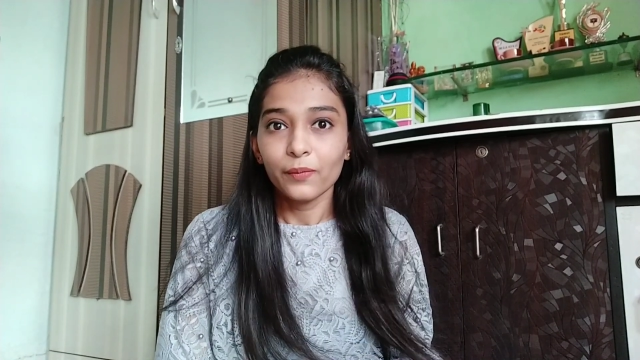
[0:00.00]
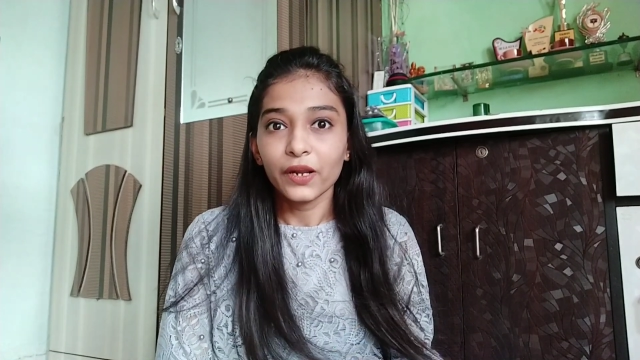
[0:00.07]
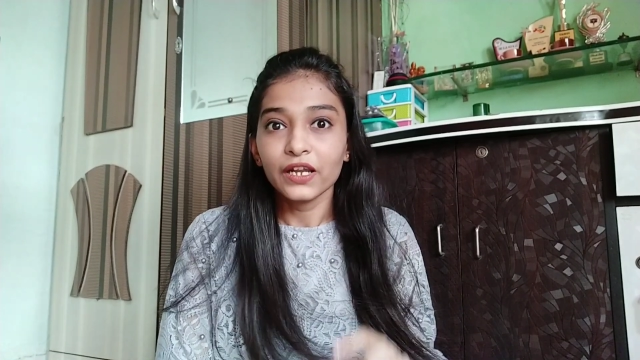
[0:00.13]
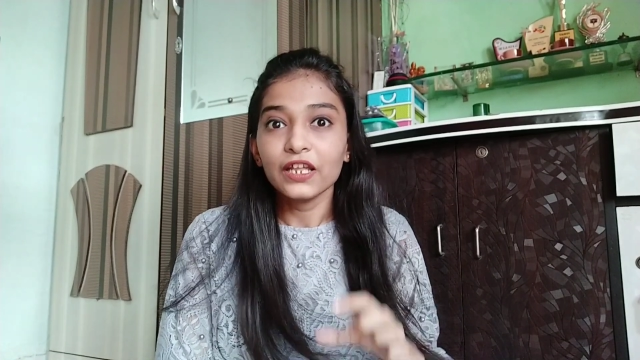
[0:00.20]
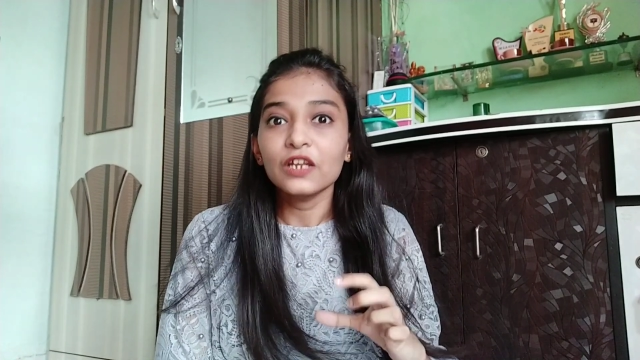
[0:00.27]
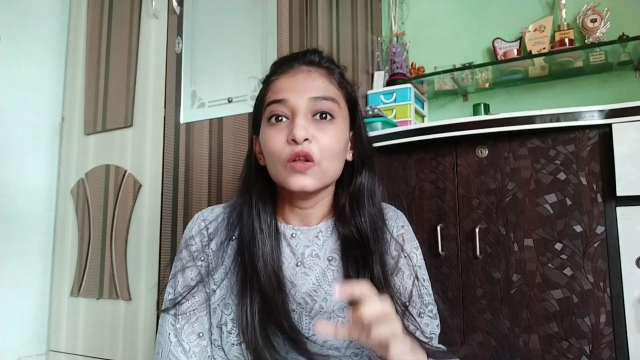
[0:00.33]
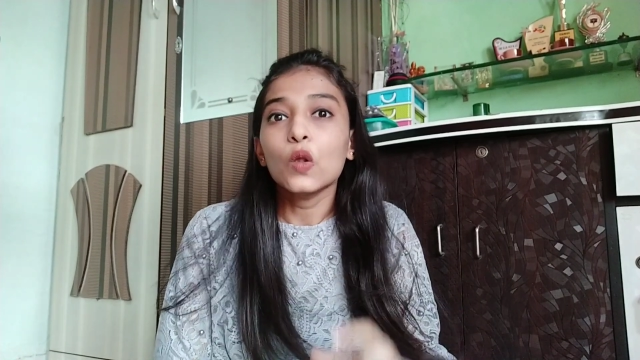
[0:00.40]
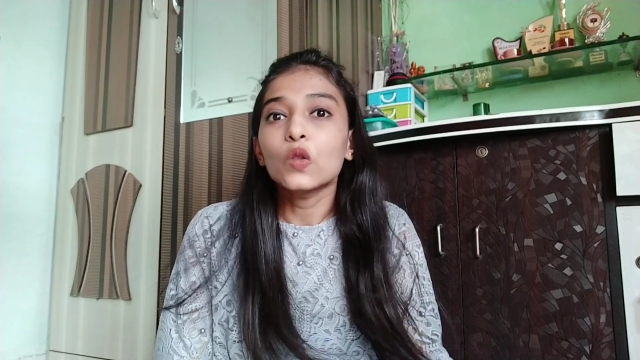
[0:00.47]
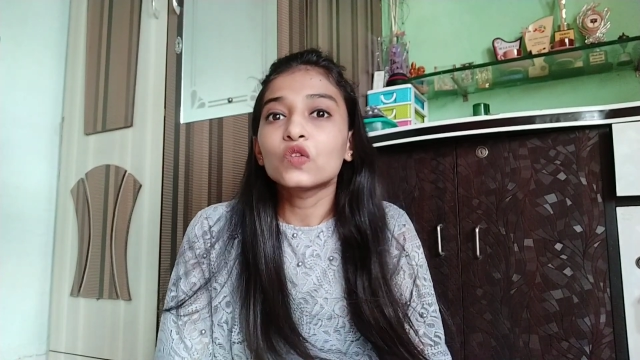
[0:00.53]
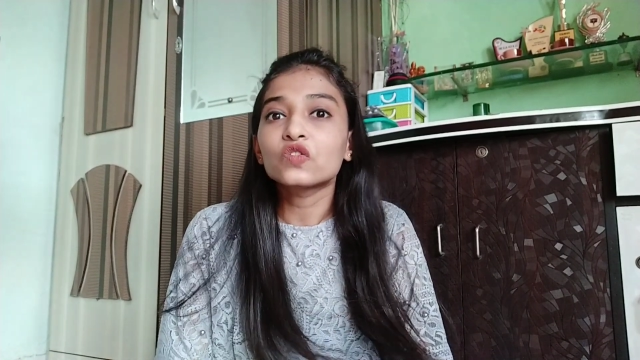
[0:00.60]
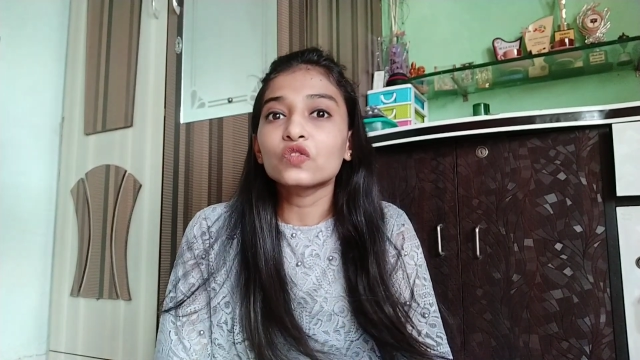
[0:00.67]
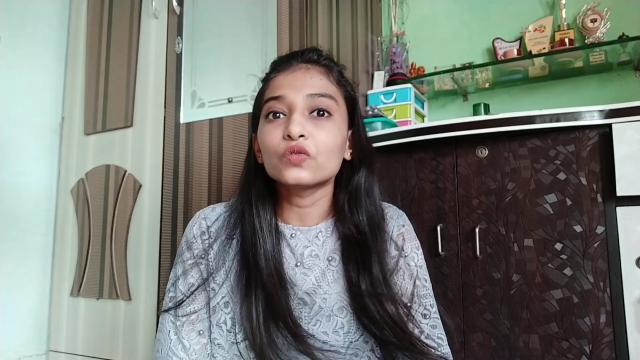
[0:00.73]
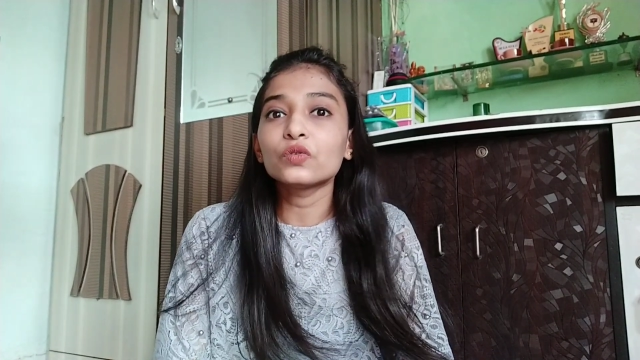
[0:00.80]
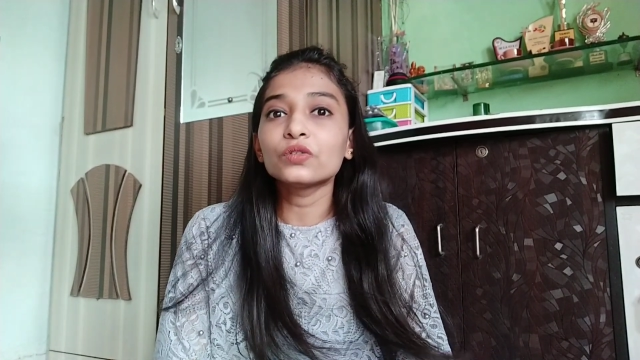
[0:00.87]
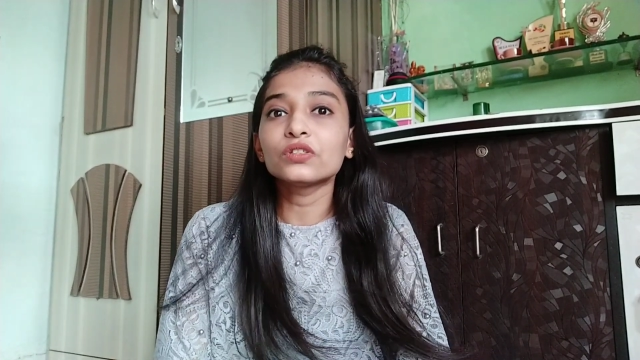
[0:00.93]
but then
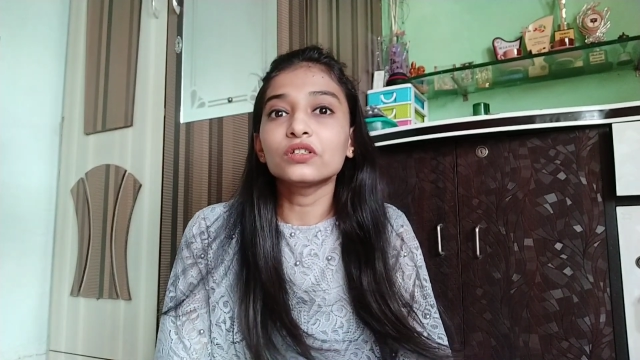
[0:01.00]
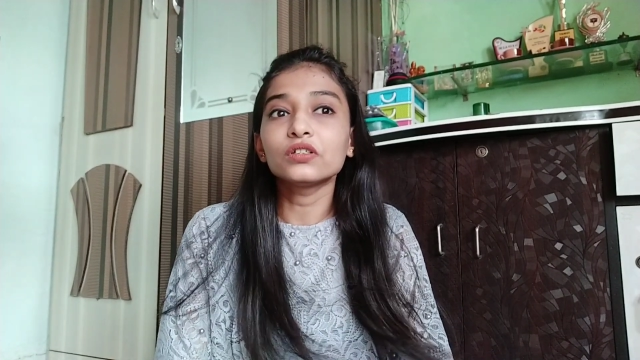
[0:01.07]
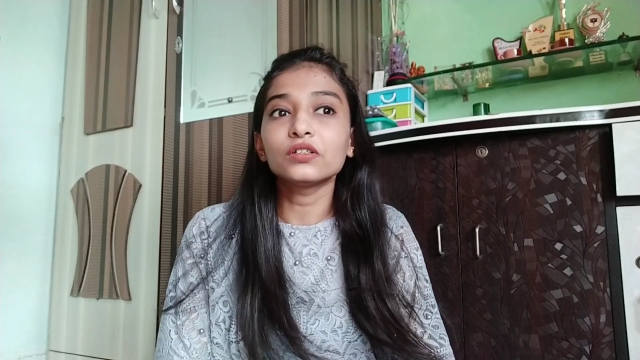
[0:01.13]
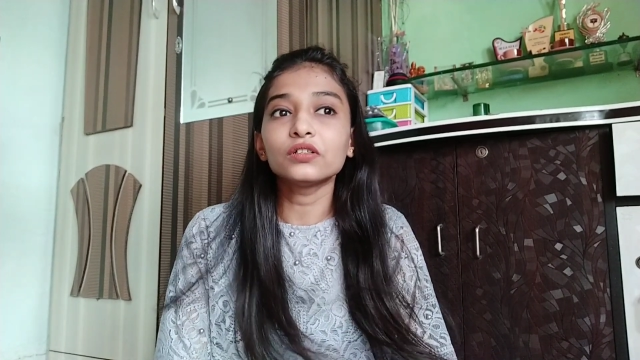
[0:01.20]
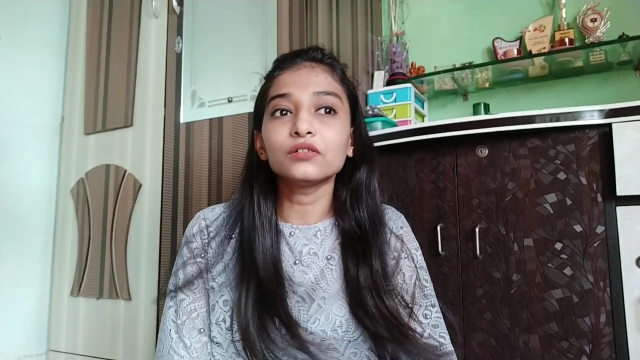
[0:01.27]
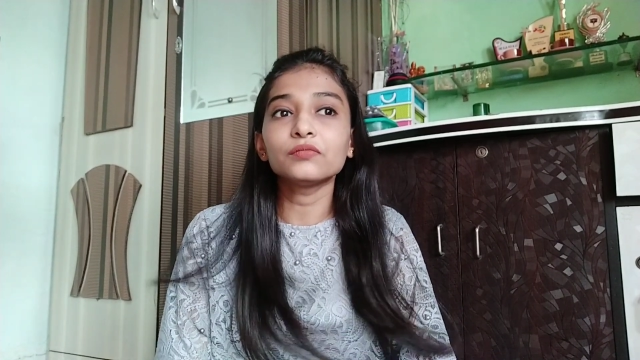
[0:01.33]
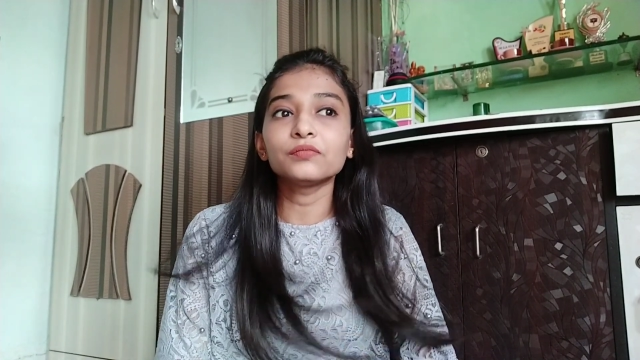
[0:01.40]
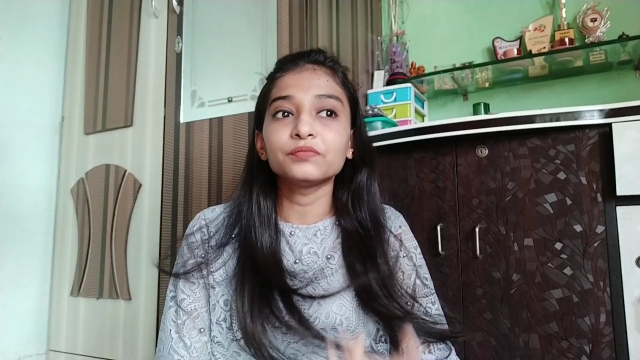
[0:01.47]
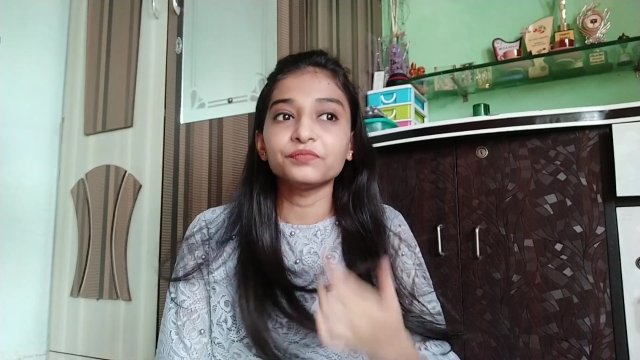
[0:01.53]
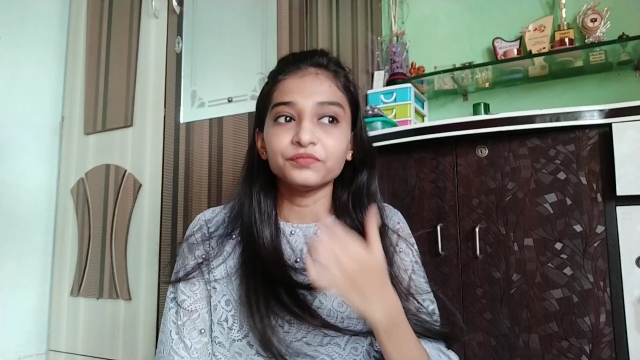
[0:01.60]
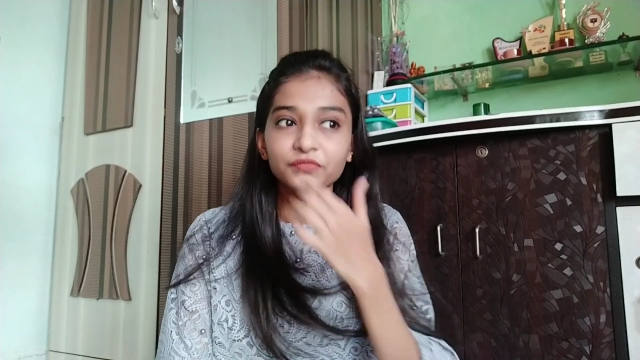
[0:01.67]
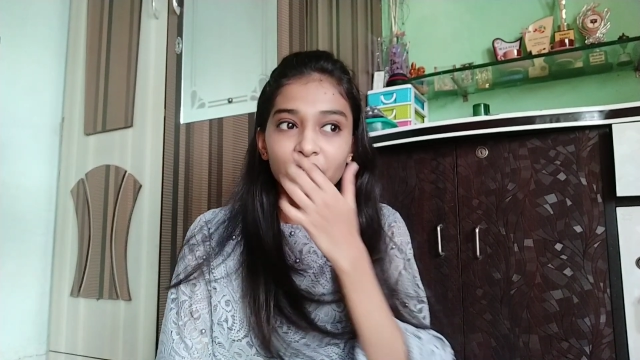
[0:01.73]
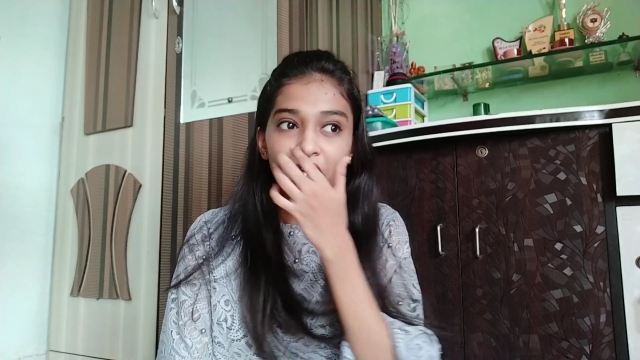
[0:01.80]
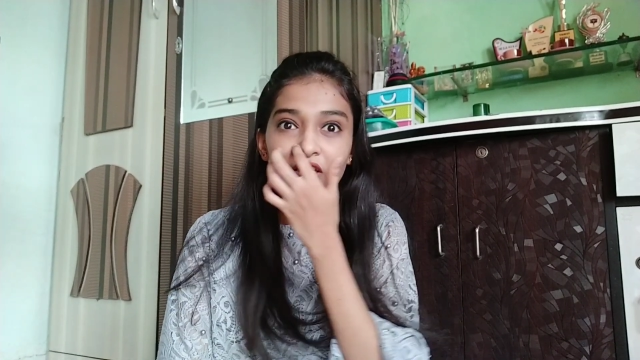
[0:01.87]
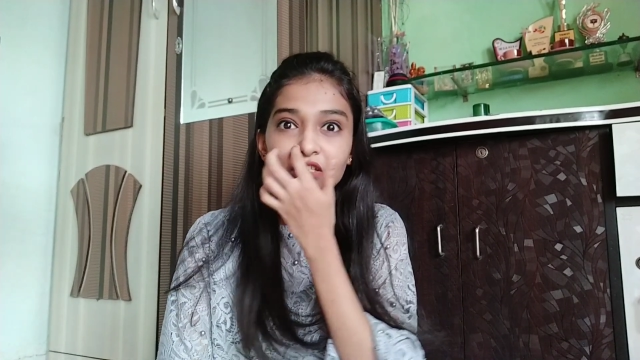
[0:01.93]
also the
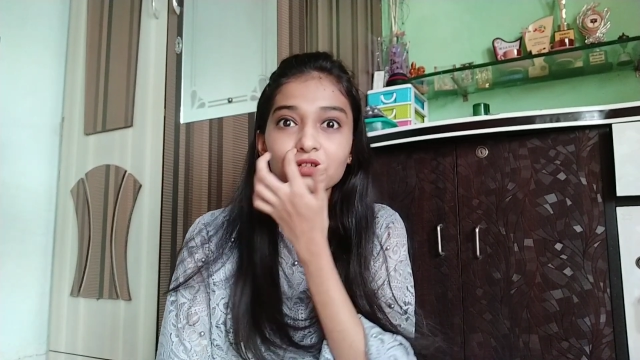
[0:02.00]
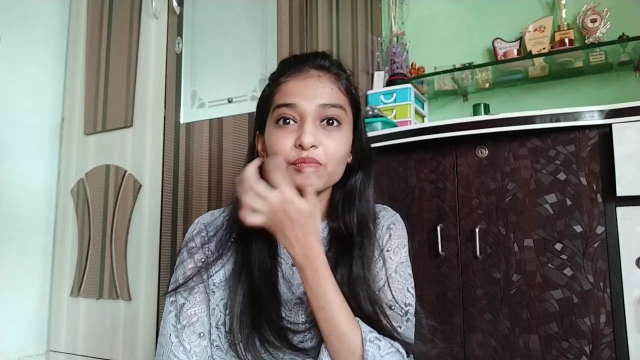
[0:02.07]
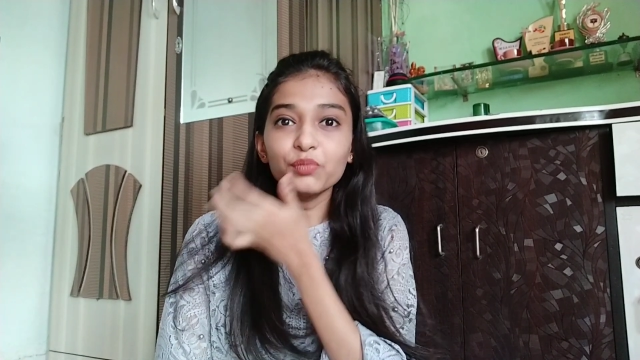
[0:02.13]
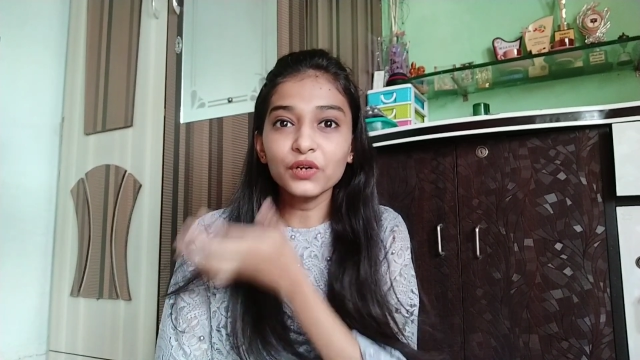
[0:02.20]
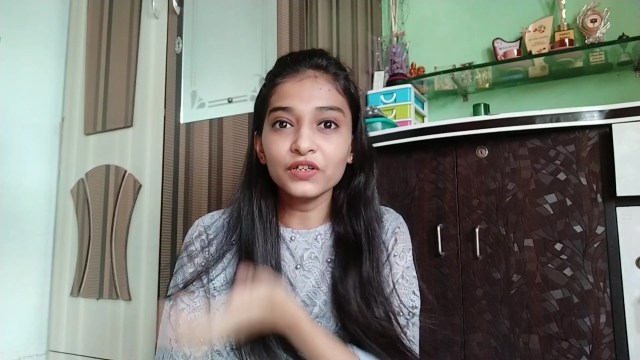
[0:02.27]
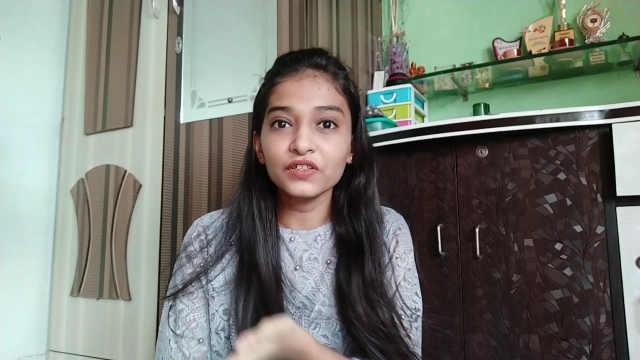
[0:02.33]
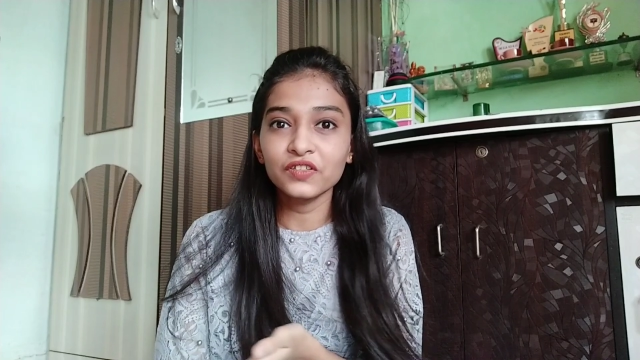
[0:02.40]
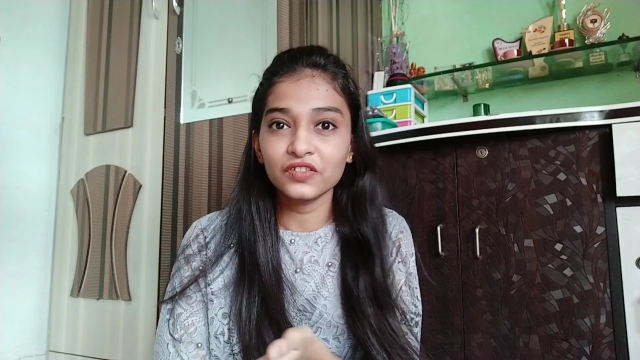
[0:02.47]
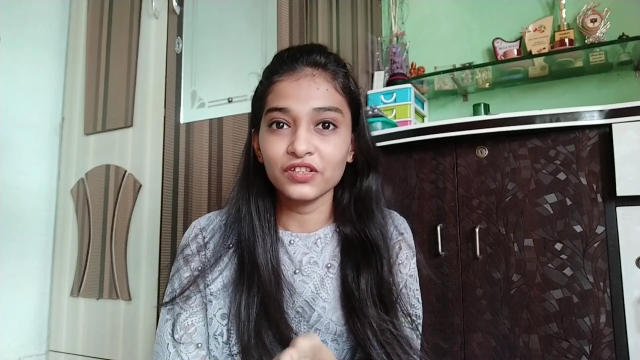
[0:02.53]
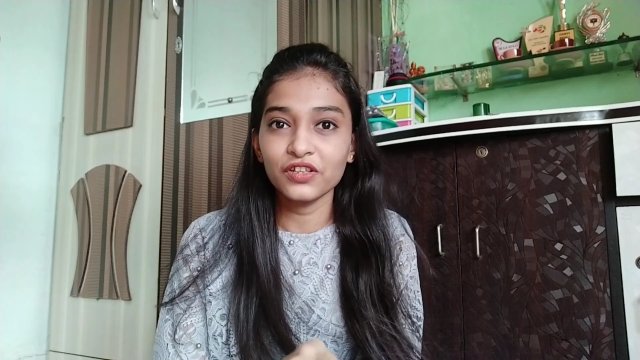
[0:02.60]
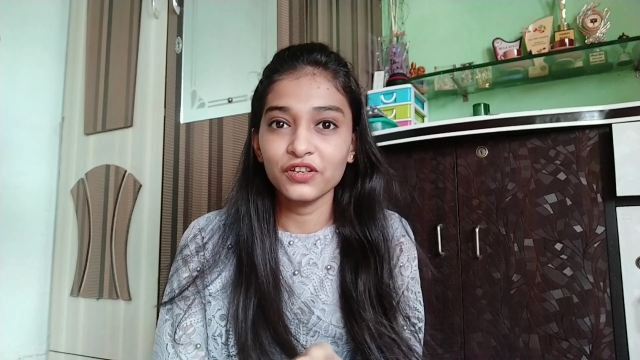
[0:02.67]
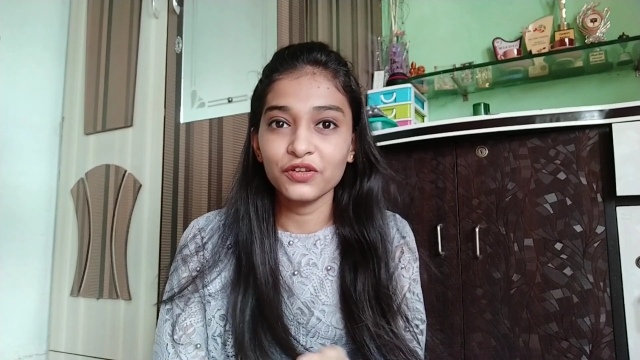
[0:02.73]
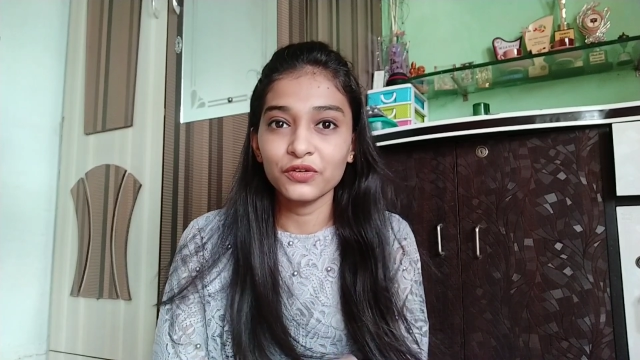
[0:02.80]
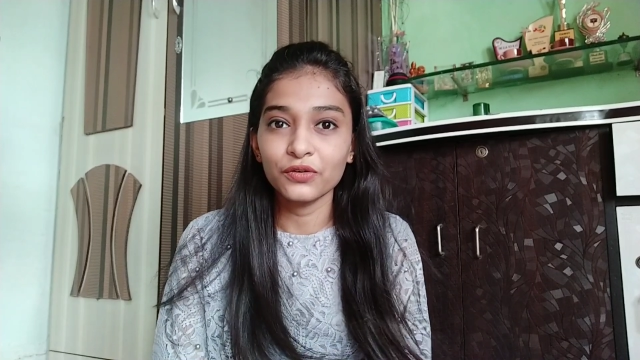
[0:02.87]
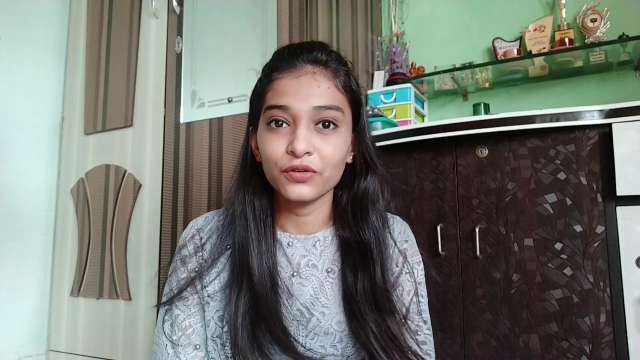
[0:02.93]
other person,